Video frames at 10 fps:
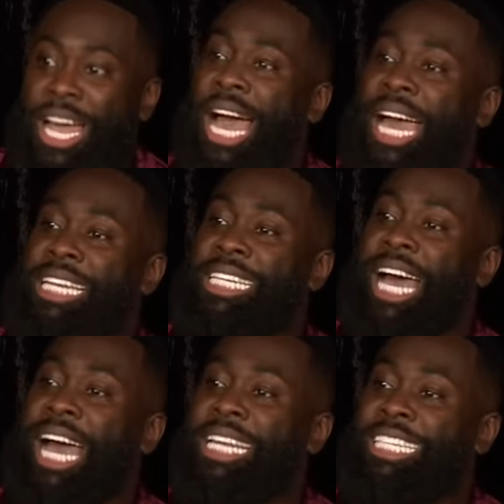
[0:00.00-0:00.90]
And
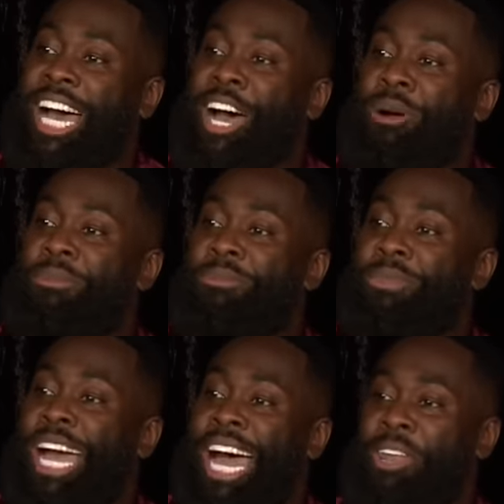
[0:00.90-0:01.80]

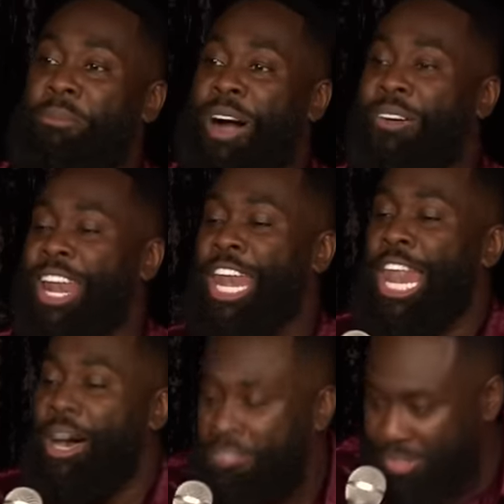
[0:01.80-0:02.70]
Namara
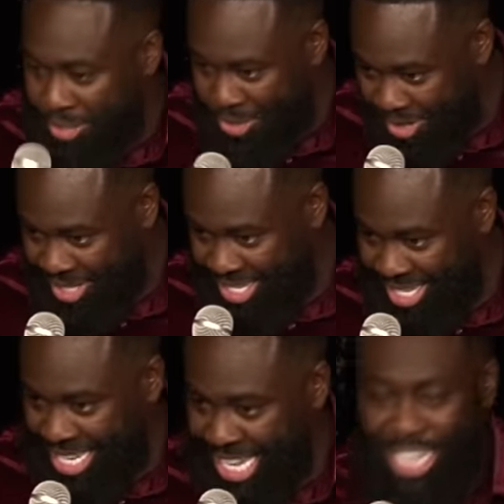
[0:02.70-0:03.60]
loves to cook.
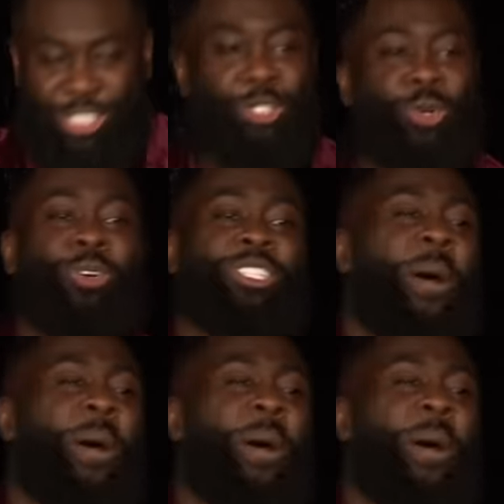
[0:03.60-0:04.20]
And she cooks